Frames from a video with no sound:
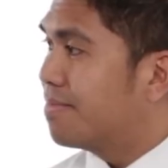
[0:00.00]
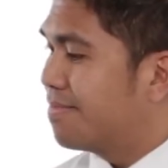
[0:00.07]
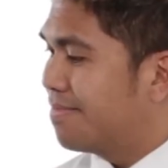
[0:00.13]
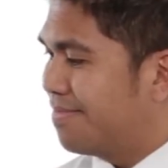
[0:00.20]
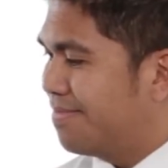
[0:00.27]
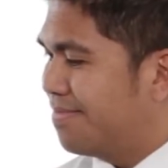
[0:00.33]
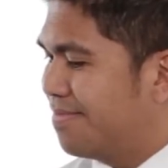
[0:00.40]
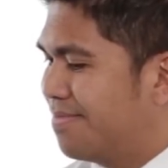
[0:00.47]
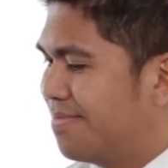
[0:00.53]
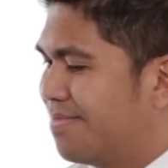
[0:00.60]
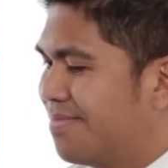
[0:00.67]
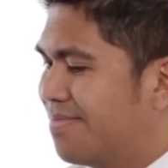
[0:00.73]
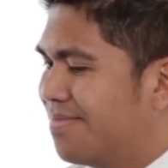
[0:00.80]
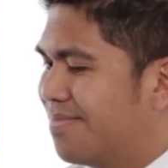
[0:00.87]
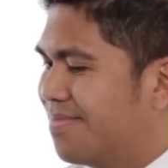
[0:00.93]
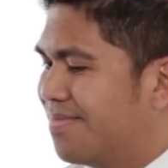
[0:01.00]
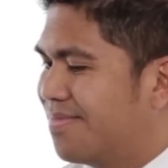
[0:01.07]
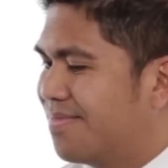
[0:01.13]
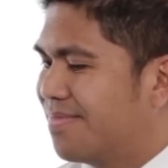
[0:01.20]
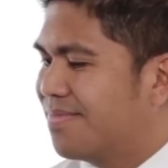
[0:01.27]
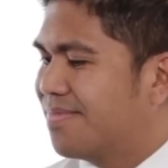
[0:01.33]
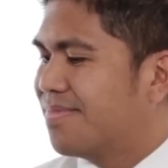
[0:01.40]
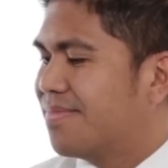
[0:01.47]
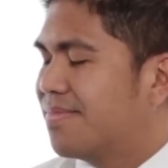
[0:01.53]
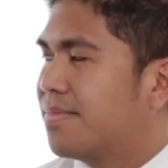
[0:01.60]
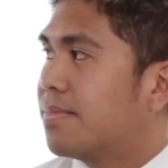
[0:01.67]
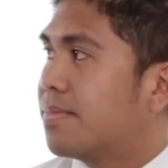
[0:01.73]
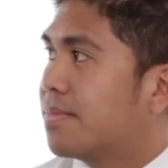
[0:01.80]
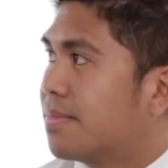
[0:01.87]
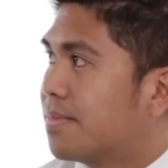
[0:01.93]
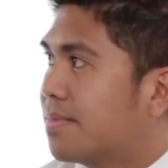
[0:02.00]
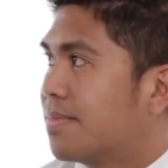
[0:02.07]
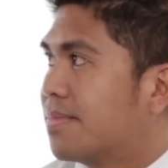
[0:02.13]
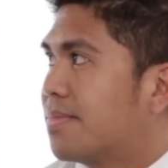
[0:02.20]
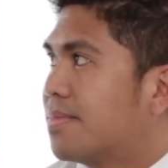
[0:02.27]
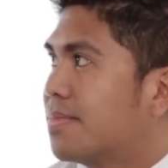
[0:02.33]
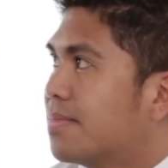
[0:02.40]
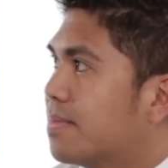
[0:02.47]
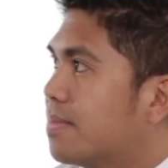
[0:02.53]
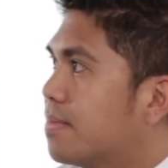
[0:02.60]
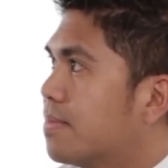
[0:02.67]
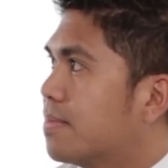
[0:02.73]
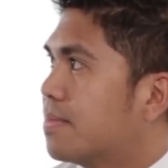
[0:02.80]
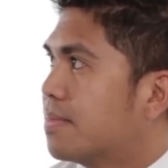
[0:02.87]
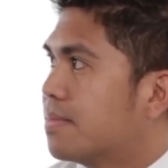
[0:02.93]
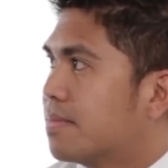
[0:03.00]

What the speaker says: This person isn't speaking.